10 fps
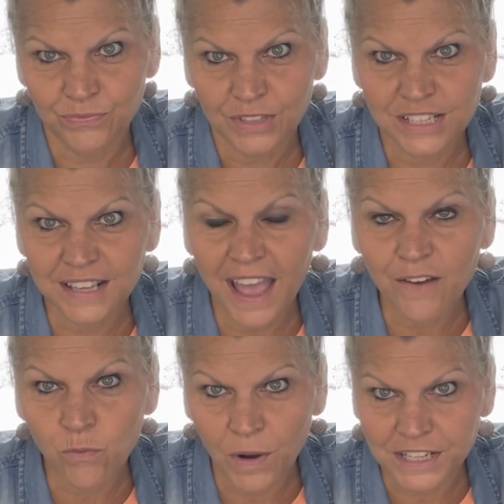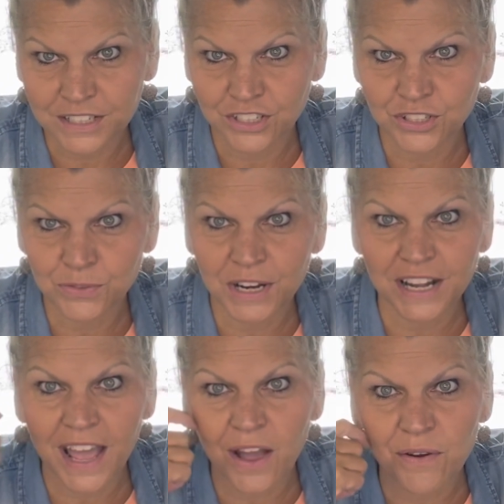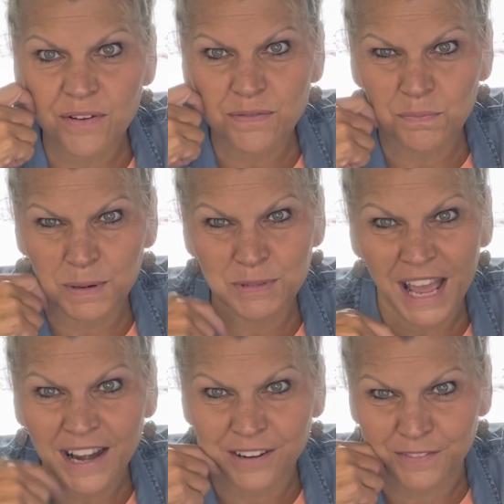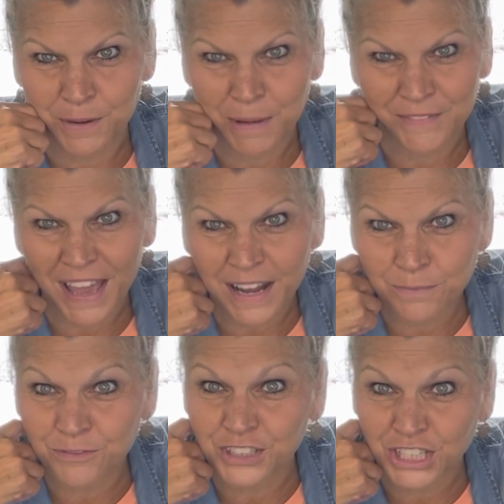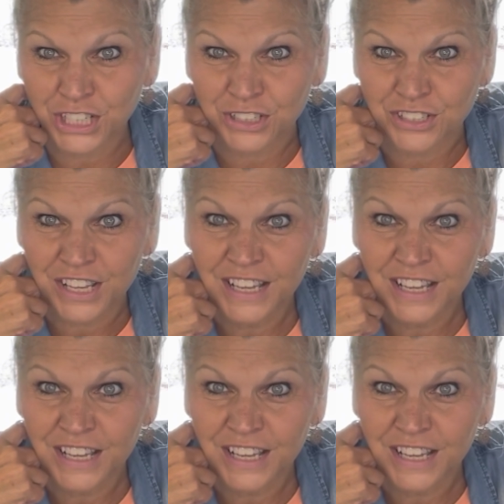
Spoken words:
because I have white dishes right now, but I'm tired of them. I've had them for years.